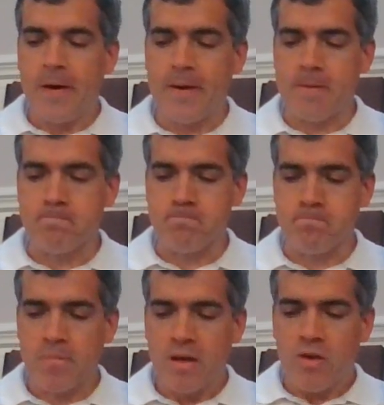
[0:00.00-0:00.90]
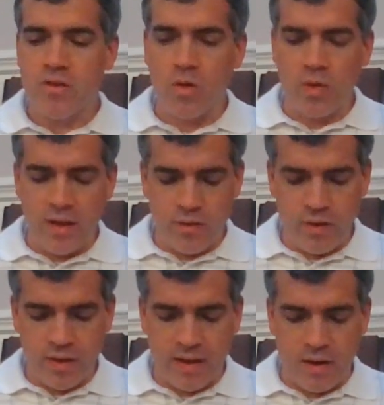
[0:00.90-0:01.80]
Um, so
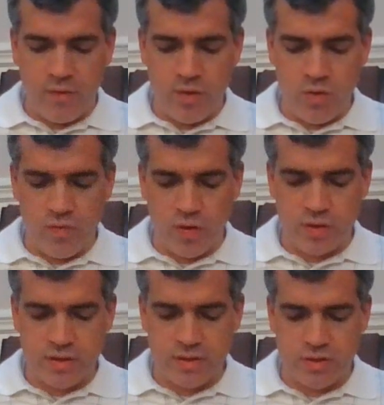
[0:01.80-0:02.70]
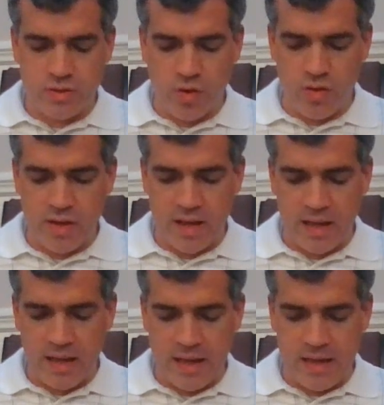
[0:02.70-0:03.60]
let's look at a few verses
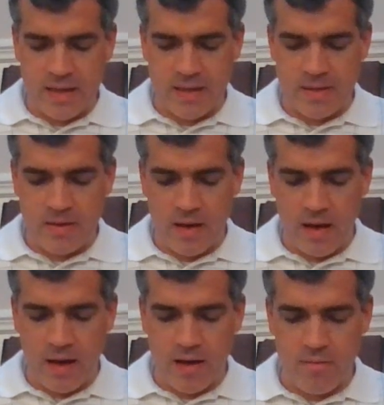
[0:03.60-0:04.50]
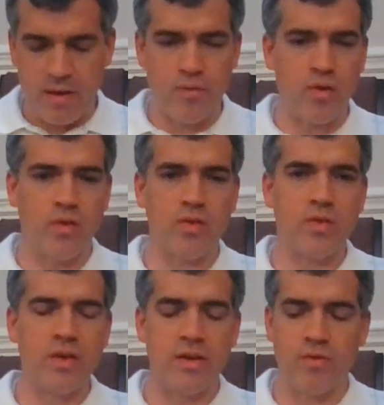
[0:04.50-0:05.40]
starting in uh, in
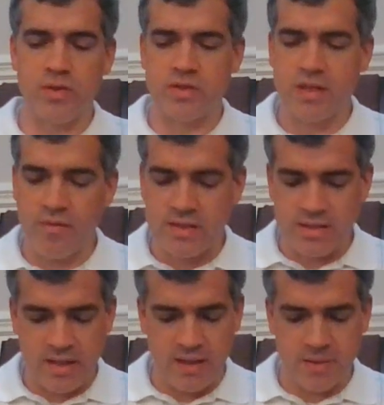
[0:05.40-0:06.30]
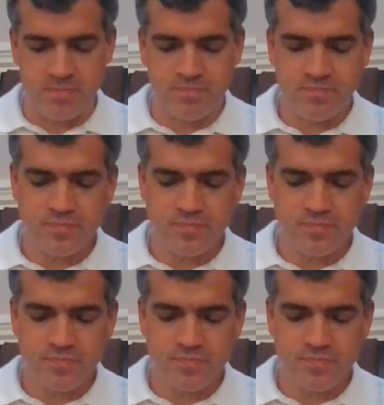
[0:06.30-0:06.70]
verse in verse 17.